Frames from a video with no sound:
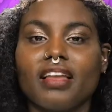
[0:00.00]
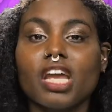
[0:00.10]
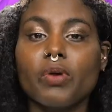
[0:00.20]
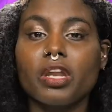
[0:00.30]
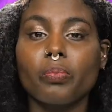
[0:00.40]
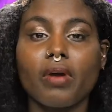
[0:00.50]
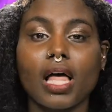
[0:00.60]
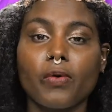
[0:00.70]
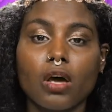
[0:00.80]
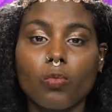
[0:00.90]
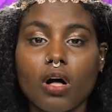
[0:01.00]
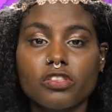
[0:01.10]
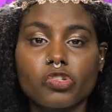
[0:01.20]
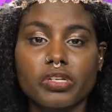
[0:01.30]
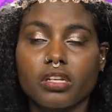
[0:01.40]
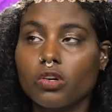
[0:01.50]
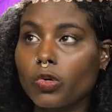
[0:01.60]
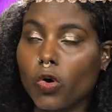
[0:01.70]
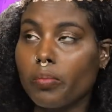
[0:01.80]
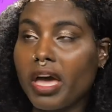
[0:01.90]
Now you're ready to prowl around Wall Street,
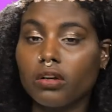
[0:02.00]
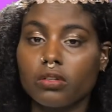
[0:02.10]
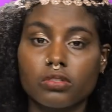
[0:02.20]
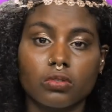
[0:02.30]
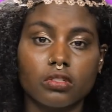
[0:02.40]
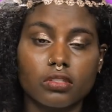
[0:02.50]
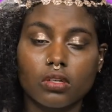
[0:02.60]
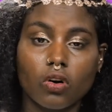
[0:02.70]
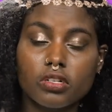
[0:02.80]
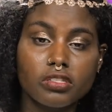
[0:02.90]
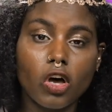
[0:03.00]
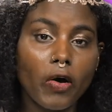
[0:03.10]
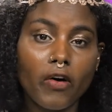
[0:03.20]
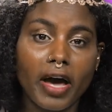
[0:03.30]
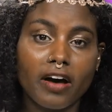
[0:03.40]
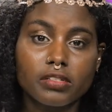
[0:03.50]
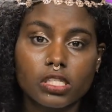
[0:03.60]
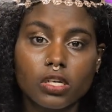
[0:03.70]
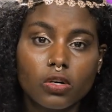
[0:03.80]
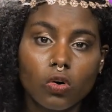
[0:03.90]
or medical schools, or Soho
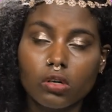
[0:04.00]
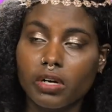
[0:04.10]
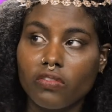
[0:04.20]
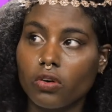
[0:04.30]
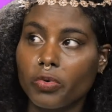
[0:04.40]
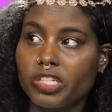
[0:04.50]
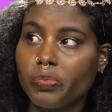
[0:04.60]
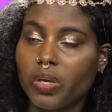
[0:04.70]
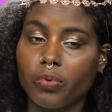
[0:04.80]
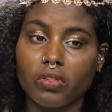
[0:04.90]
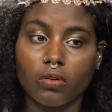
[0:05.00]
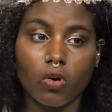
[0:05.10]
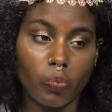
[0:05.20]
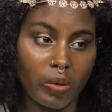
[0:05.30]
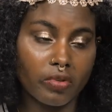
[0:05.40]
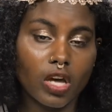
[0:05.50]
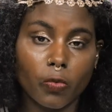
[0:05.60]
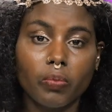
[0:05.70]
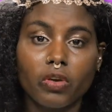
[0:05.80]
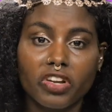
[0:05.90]
House, or wherever rich people, or people that
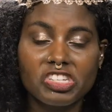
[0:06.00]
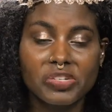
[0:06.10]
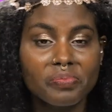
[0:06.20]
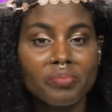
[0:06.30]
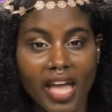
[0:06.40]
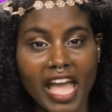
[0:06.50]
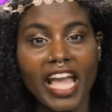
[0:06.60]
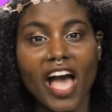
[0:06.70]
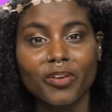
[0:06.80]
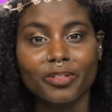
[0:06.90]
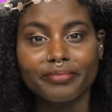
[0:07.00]
will be rich, hang out.